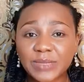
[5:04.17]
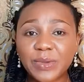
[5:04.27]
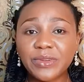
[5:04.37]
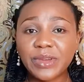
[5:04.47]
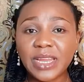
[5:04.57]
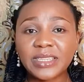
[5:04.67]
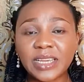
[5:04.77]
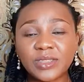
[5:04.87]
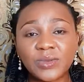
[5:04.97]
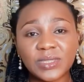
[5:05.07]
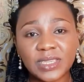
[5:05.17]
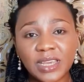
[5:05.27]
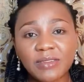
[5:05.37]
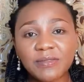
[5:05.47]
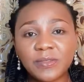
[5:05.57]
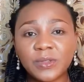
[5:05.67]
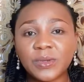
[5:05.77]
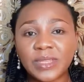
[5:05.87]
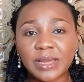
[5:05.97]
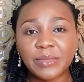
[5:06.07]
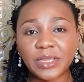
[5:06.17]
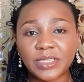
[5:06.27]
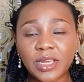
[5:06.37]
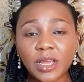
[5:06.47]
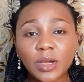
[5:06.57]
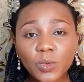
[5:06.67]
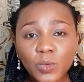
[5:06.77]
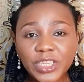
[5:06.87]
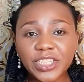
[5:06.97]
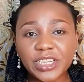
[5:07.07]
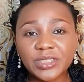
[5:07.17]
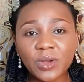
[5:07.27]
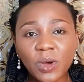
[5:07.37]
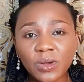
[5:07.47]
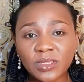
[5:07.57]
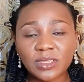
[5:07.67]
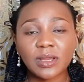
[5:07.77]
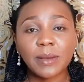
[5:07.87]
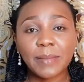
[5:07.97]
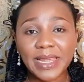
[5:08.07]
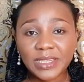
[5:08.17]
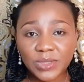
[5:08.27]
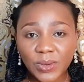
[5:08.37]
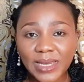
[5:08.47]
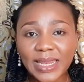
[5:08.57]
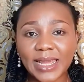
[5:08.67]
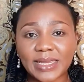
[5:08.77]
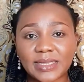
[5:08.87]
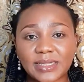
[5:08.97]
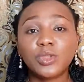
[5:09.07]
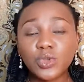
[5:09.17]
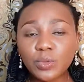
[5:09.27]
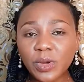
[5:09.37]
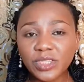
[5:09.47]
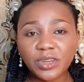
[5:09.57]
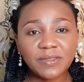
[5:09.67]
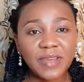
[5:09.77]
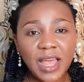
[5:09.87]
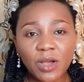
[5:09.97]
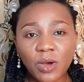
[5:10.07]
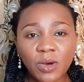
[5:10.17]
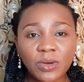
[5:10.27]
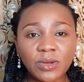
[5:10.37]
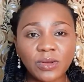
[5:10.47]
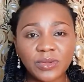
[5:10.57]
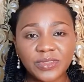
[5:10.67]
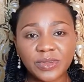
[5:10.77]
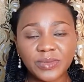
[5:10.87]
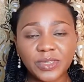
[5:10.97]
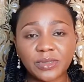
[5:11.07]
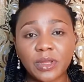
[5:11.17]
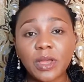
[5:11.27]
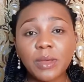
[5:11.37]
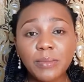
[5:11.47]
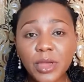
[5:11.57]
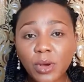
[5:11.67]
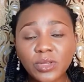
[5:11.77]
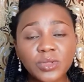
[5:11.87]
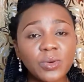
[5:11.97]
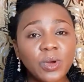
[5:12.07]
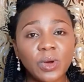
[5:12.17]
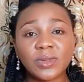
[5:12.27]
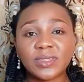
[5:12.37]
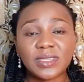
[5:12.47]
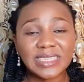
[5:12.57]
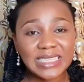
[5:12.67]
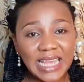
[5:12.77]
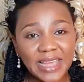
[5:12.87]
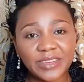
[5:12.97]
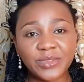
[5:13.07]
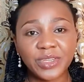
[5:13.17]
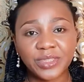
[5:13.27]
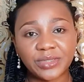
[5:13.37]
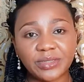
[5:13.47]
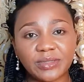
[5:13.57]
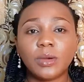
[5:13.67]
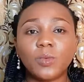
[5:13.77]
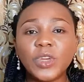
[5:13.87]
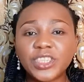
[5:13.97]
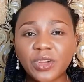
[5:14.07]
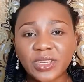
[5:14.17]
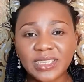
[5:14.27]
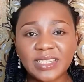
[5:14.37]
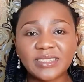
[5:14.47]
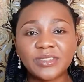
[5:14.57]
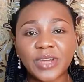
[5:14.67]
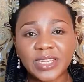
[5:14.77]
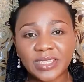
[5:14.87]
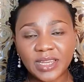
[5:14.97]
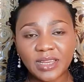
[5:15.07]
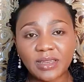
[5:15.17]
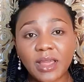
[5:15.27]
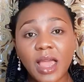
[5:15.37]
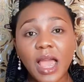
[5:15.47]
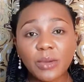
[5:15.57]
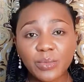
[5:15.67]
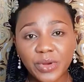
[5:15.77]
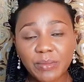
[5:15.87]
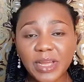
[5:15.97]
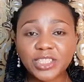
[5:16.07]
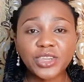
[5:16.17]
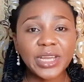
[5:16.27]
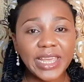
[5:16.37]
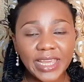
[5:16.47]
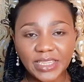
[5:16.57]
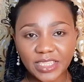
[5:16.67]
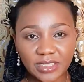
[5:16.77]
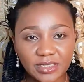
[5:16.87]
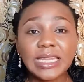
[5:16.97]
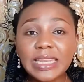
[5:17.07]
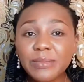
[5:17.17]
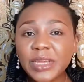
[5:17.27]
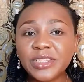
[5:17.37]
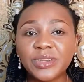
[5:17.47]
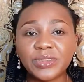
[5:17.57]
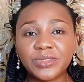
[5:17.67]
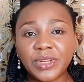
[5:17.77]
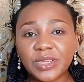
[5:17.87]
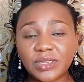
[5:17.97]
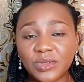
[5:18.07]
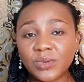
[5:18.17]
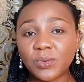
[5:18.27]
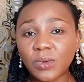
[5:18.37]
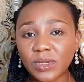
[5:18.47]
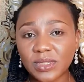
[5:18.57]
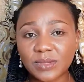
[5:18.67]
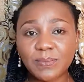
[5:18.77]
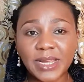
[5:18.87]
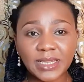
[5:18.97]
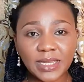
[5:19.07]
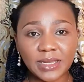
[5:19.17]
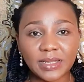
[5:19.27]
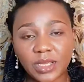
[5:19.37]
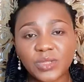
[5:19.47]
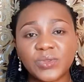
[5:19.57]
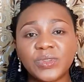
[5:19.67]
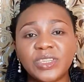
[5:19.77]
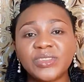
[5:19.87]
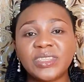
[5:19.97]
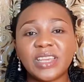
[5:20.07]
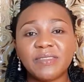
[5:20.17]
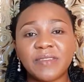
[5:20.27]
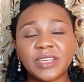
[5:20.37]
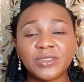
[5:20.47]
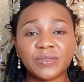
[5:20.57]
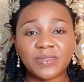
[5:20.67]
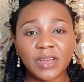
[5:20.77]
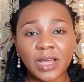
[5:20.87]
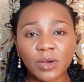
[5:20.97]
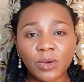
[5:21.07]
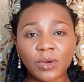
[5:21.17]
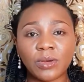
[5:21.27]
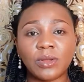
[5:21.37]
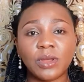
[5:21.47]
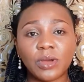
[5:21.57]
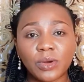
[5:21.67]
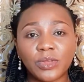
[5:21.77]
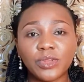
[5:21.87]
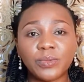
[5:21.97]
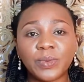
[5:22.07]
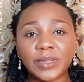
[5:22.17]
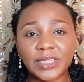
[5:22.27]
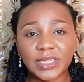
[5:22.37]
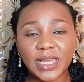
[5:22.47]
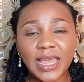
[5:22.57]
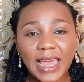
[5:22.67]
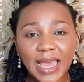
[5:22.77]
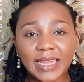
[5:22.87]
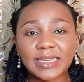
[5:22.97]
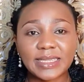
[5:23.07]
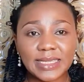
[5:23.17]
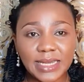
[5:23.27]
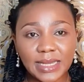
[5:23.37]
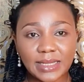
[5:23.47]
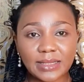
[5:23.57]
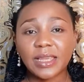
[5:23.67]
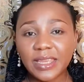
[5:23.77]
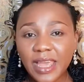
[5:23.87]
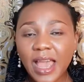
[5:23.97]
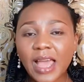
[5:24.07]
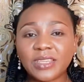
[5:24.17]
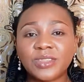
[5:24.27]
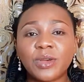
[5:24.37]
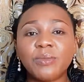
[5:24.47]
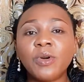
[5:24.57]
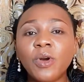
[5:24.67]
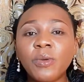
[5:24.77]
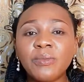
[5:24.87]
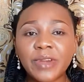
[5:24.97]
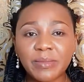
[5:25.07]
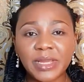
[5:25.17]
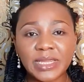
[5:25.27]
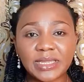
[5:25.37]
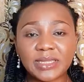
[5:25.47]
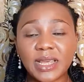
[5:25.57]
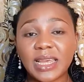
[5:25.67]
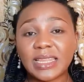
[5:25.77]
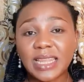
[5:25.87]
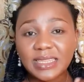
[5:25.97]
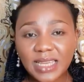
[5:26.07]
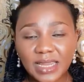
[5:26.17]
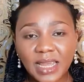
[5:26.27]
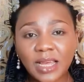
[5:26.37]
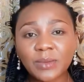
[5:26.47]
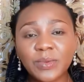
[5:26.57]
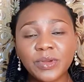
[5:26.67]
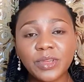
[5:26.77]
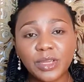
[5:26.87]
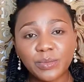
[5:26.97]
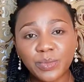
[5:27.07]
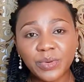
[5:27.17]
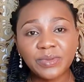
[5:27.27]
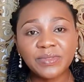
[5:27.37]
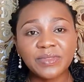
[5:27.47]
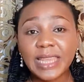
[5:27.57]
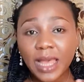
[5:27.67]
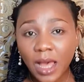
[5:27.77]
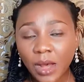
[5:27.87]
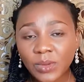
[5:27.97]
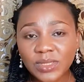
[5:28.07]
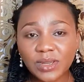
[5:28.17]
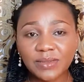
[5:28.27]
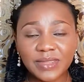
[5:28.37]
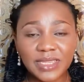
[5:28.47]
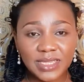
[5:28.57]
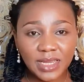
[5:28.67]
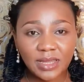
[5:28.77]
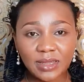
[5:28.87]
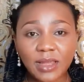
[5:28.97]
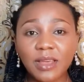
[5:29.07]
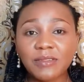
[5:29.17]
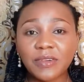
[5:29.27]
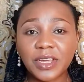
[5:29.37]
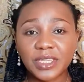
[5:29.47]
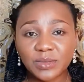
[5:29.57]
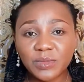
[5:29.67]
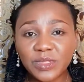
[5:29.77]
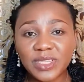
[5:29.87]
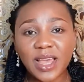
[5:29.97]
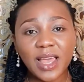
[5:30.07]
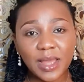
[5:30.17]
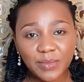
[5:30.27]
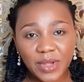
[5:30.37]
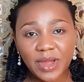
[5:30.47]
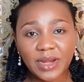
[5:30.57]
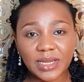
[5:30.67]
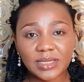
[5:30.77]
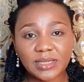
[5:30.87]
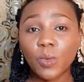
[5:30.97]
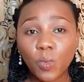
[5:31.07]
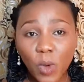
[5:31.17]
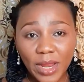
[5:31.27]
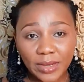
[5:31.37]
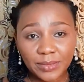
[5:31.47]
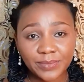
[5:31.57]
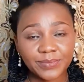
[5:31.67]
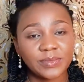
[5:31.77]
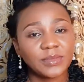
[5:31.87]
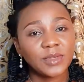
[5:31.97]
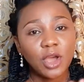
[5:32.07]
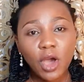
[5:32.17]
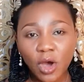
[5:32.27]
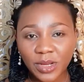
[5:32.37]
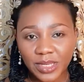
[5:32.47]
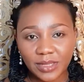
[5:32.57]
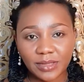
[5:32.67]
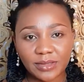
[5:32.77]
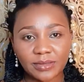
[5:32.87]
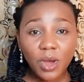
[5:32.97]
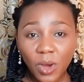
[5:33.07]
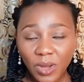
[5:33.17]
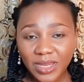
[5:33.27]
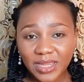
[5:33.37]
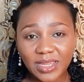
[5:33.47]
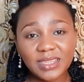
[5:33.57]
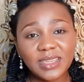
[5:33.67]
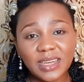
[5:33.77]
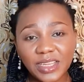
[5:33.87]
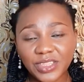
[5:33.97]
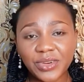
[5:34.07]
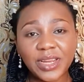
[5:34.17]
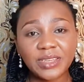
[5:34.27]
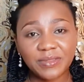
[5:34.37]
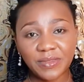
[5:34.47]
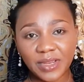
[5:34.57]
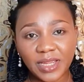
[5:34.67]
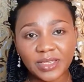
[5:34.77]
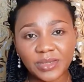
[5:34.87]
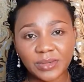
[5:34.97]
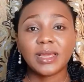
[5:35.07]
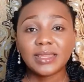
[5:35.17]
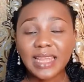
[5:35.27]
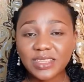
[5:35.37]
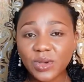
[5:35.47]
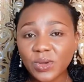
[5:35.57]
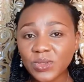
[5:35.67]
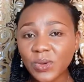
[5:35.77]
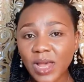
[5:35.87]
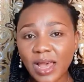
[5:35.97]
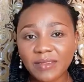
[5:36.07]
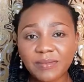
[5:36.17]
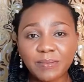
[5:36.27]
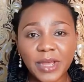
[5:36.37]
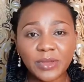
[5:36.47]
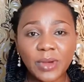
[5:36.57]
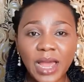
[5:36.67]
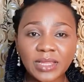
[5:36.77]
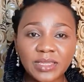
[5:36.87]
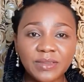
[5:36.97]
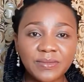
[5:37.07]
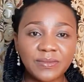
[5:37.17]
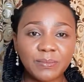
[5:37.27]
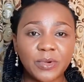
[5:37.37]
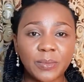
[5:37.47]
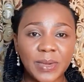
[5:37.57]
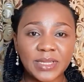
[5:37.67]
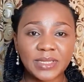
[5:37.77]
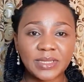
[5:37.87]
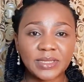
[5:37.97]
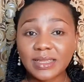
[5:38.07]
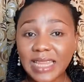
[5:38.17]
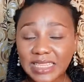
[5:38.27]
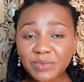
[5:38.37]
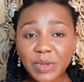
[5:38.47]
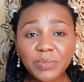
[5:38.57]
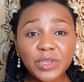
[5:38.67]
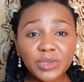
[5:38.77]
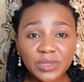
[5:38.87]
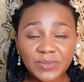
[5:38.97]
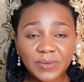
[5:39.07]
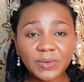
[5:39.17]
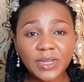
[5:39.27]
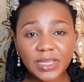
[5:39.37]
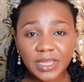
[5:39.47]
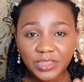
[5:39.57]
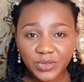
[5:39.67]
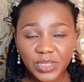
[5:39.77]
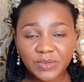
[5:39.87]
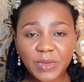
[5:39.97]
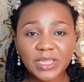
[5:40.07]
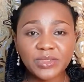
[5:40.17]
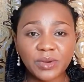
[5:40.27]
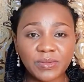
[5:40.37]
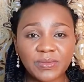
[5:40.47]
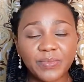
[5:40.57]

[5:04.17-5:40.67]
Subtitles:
been related to skin photo damage, which is caused by sunlight. Too much of alcohol consumption may also cause dehydration, which causes dry skin and premature aging. Limit your drinks to once per day to reduce the effect of alcohol on your body and skin. Here are some home remedies that can help you improve the health of the skin for a smoother appearance. 1. Honey. Honey is a natural defoliator that also have bioactive properties that may be useful in the treatment of